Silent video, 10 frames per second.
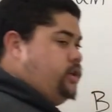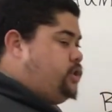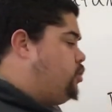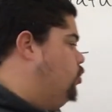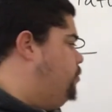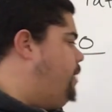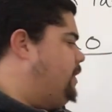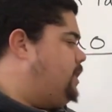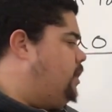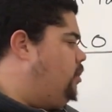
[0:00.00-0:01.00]
a scoop,
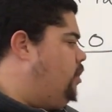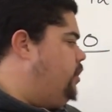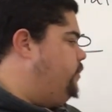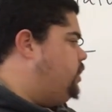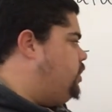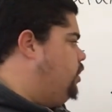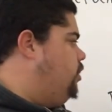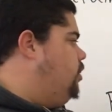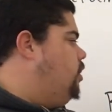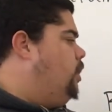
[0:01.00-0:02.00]
backside guard in the center,
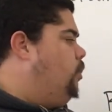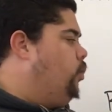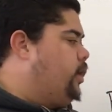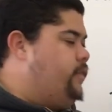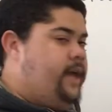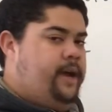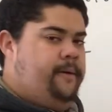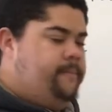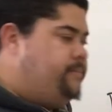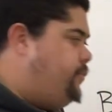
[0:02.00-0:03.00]
working
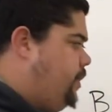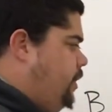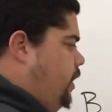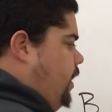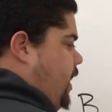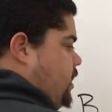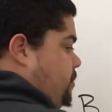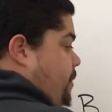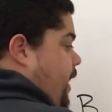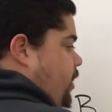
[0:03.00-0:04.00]
there, is
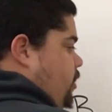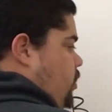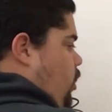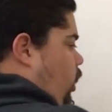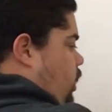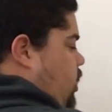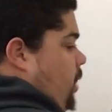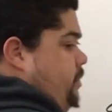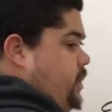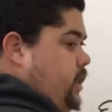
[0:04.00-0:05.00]
better on a
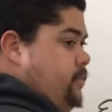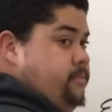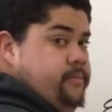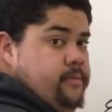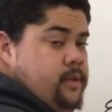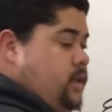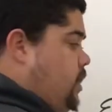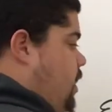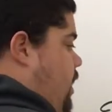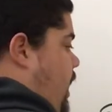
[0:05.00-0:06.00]
double team,
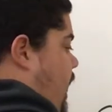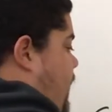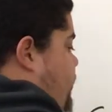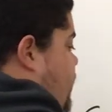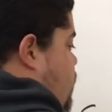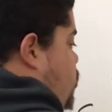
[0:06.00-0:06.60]
and then you